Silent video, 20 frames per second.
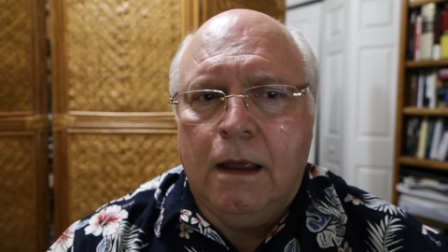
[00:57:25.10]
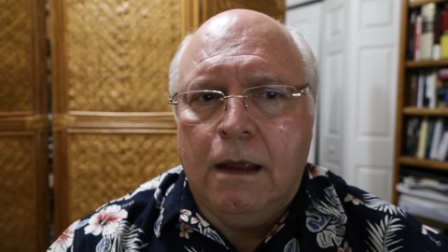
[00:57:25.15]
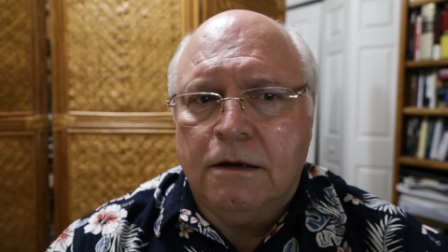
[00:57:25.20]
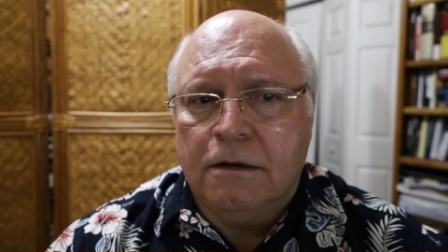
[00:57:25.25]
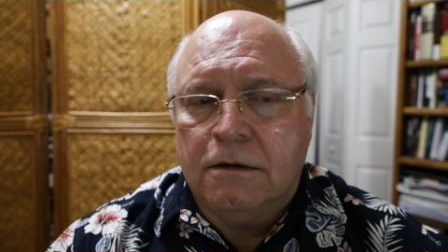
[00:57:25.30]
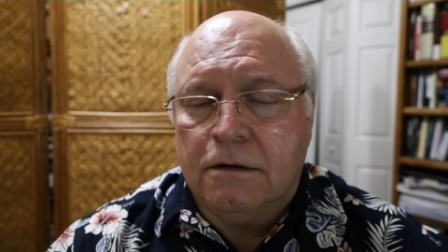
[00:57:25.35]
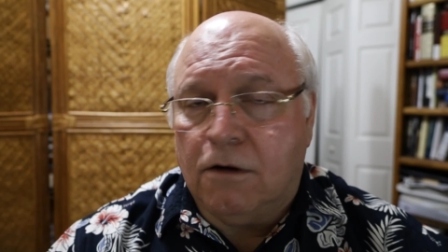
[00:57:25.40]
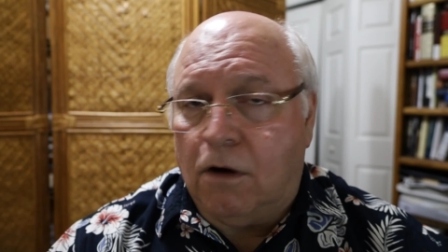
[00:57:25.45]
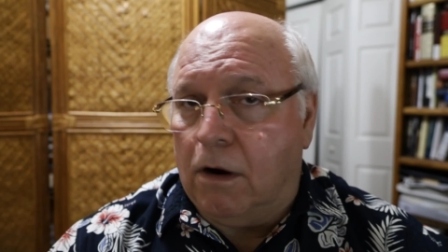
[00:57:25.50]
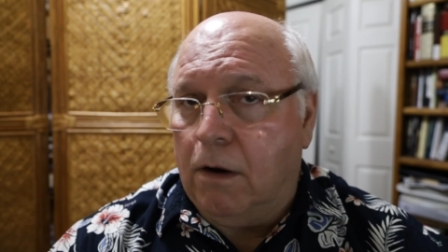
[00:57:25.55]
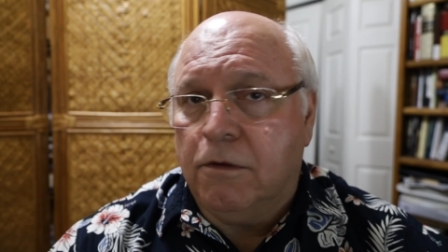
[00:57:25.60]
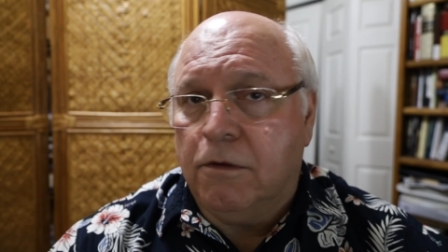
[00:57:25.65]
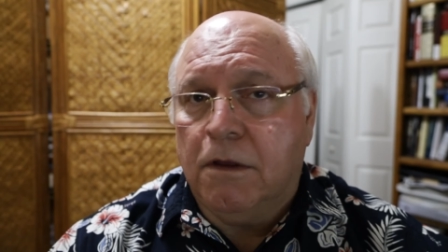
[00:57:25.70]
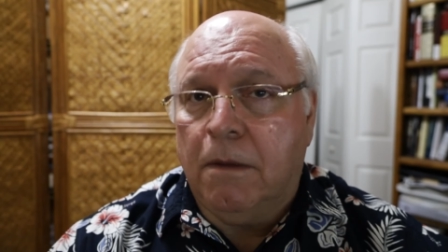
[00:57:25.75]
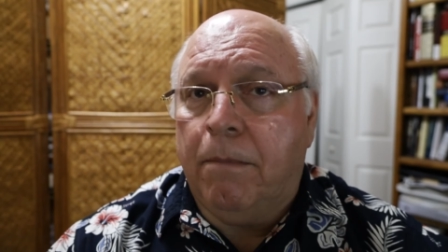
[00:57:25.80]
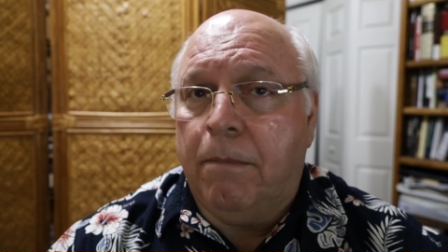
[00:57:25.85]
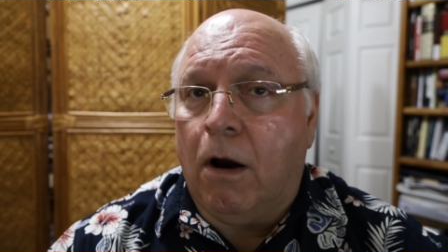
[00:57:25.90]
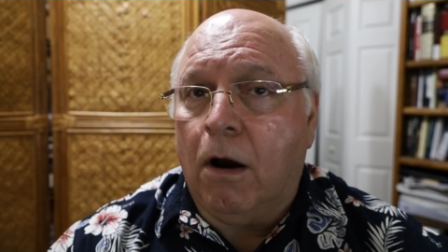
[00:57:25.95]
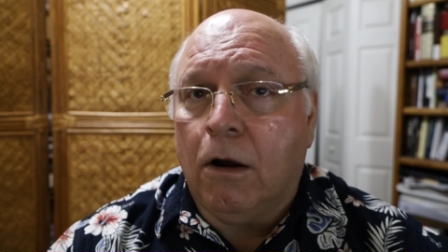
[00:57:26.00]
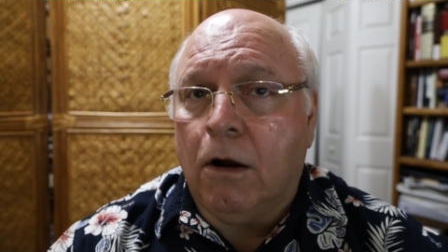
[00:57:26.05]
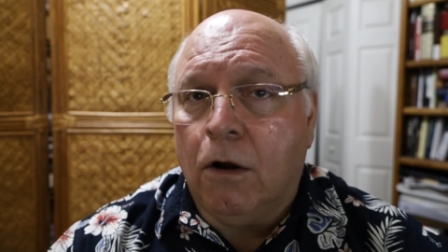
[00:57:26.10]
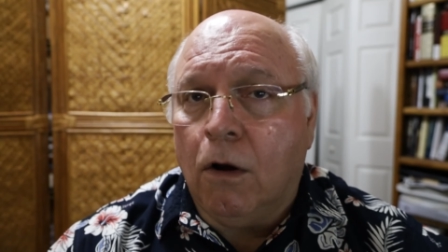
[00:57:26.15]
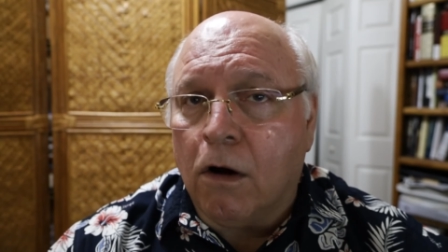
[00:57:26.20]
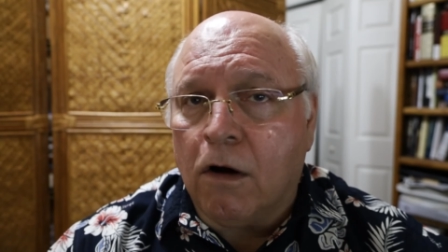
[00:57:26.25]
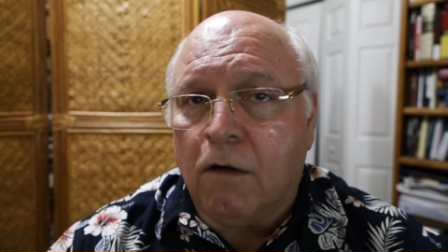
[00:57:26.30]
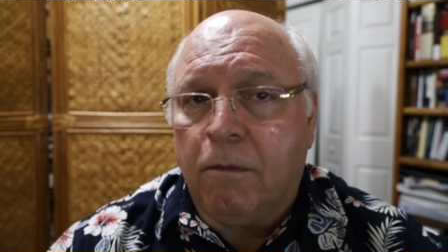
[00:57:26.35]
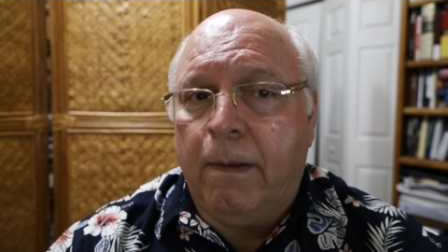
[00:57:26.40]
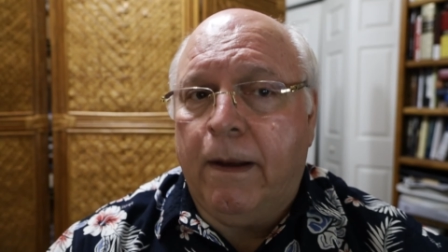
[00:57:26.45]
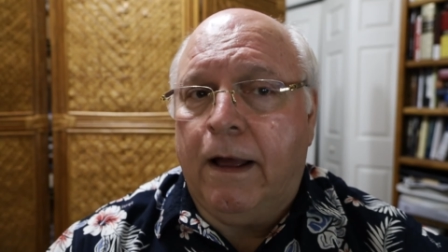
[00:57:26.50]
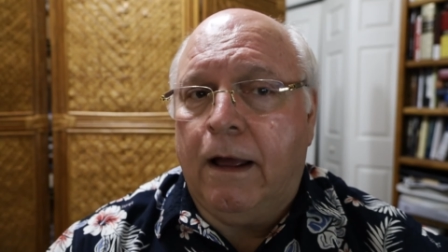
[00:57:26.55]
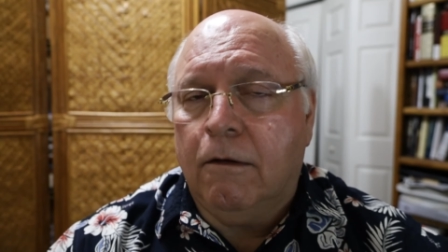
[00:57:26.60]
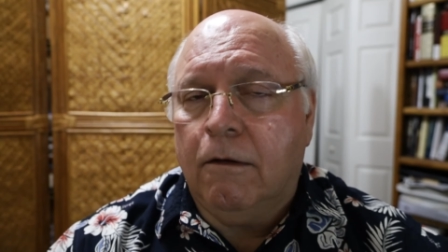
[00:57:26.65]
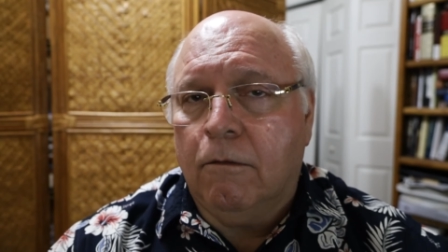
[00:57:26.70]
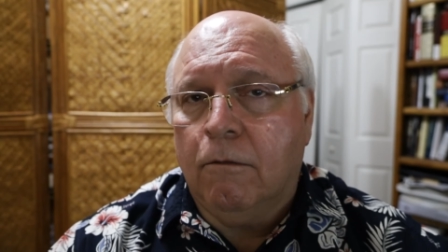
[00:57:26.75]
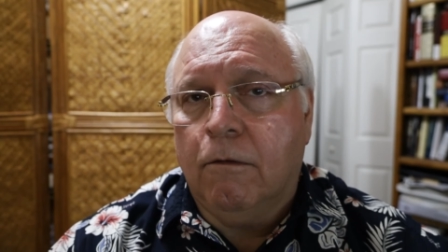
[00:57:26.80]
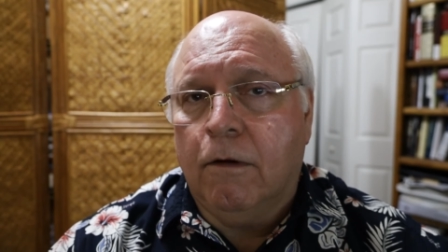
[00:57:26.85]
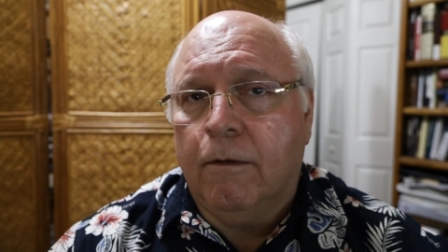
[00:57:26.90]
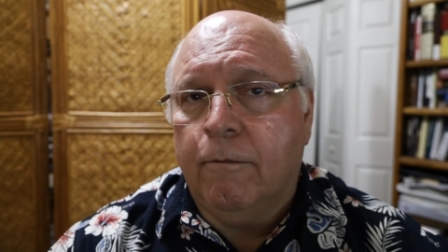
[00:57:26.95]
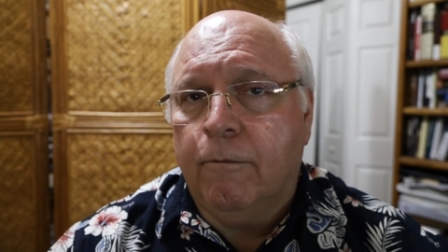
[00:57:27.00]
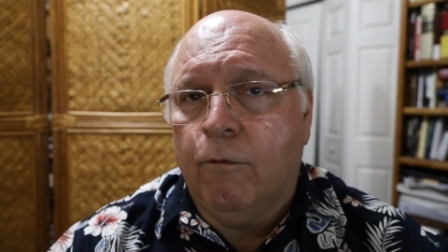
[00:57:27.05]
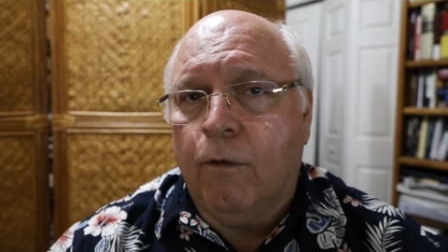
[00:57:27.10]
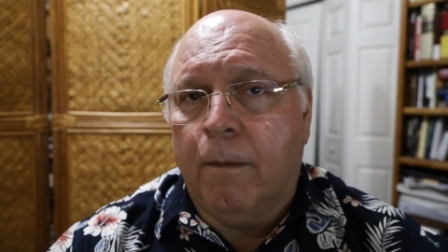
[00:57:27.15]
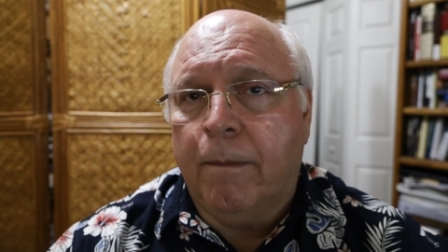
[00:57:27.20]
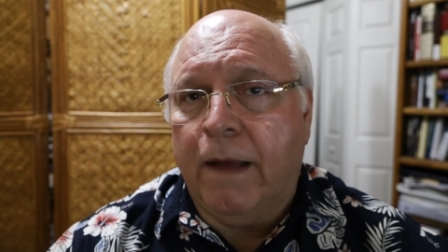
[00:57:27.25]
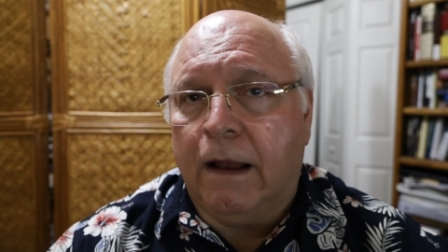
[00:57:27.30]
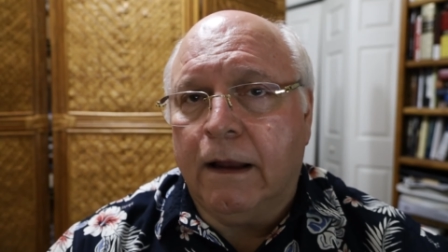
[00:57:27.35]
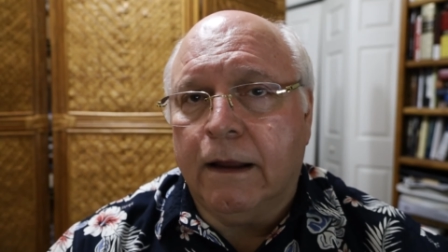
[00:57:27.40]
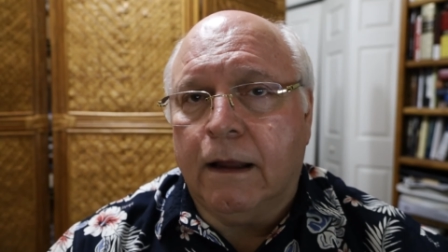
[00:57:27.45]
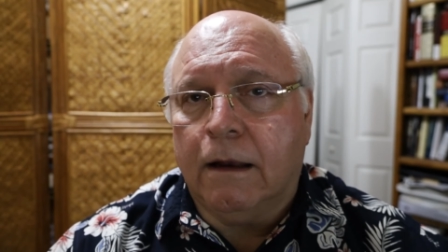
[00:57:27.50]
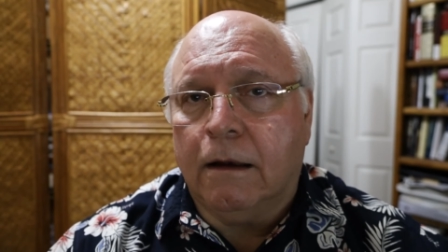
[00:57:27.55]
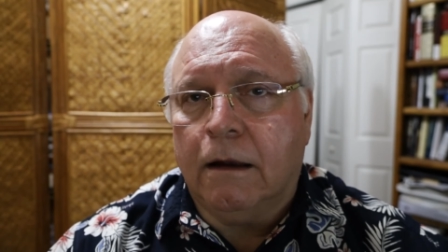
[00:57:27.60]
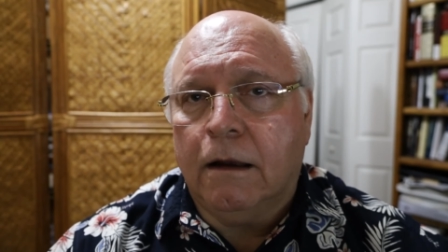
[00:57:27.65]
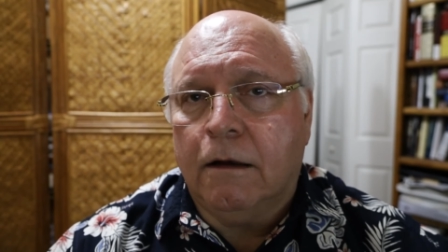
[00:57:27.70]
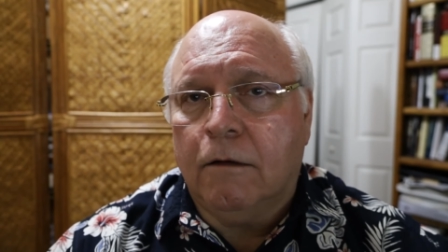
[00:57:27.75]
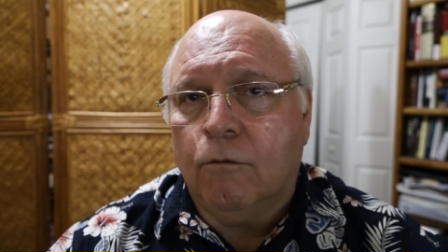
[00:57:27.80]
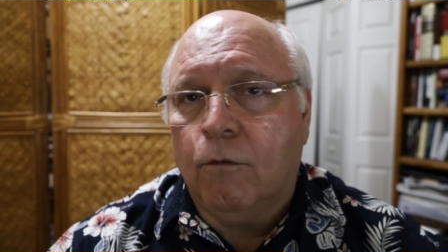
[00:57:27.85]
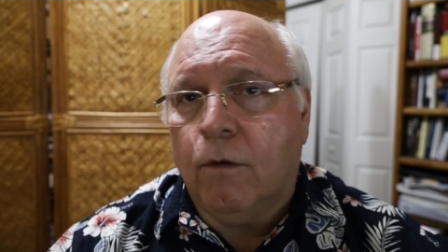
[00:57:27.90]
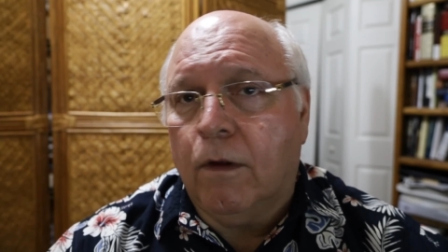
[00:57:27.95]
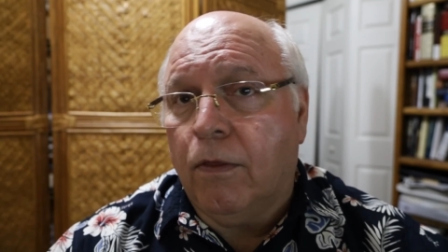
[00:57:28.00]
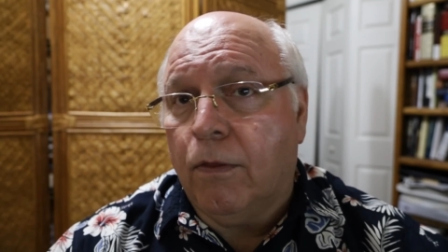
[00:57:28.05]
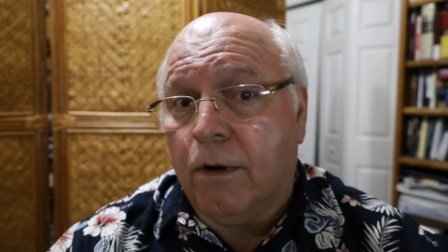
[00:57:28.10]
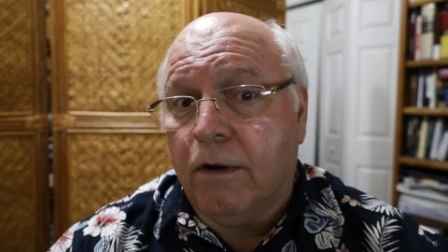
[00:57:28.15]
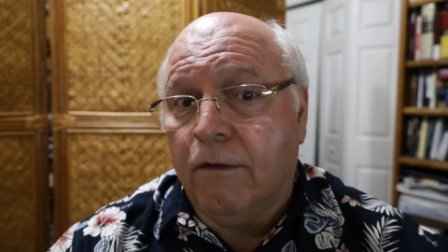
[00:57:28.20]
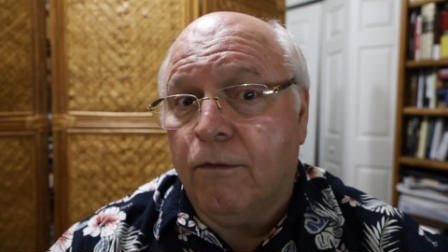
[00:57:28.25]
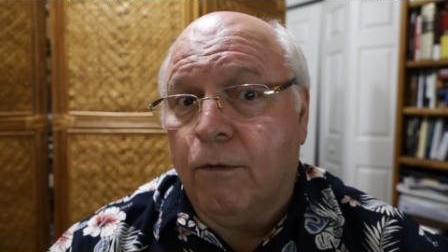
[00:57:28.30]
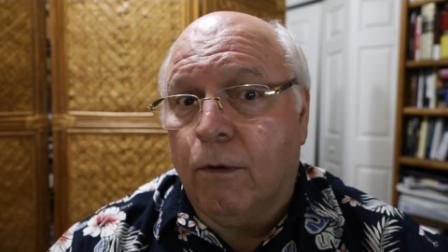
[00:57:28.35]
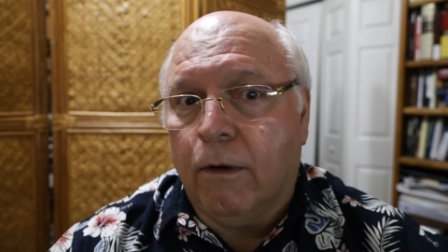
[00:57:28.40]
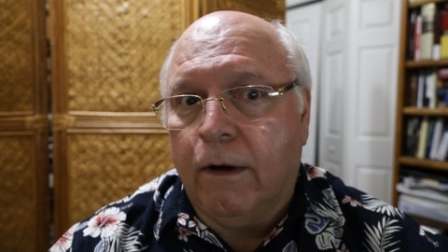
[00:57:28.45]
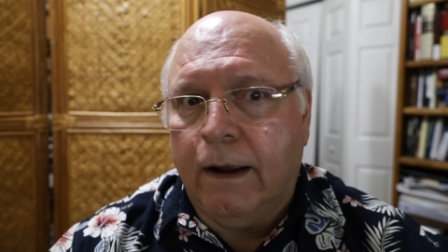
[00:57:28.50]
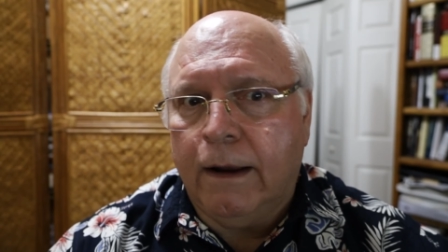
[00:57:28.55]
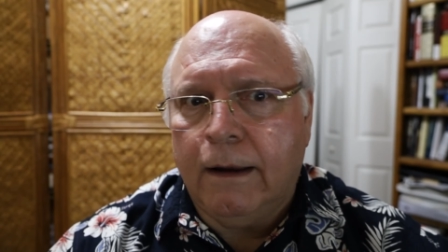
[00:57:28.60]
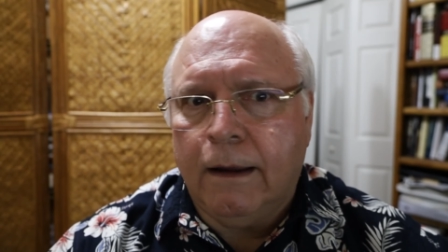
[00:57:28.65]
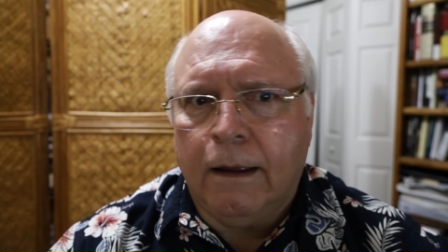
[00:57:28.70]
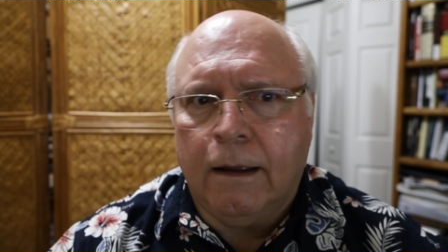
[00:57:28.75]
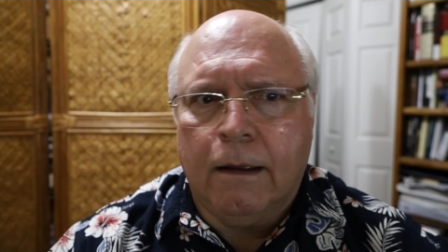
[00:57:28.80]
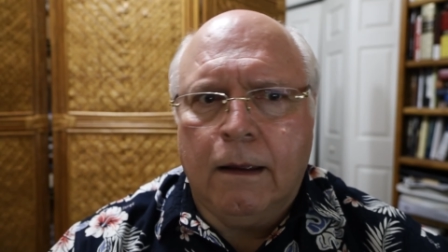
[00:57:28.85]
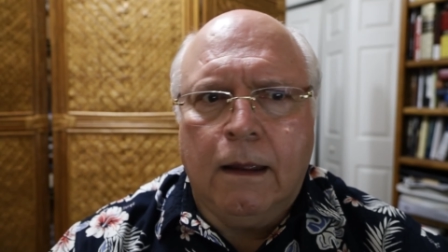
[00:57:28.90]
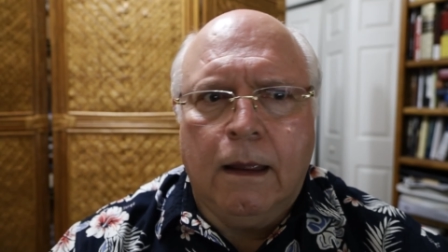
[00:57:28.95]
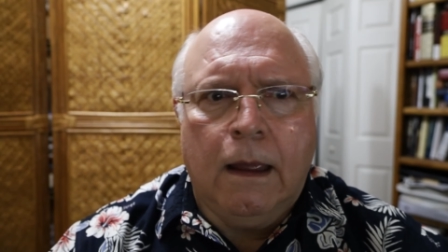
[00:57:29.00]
starting with the Bar Kokhba rebellion in 134 AD.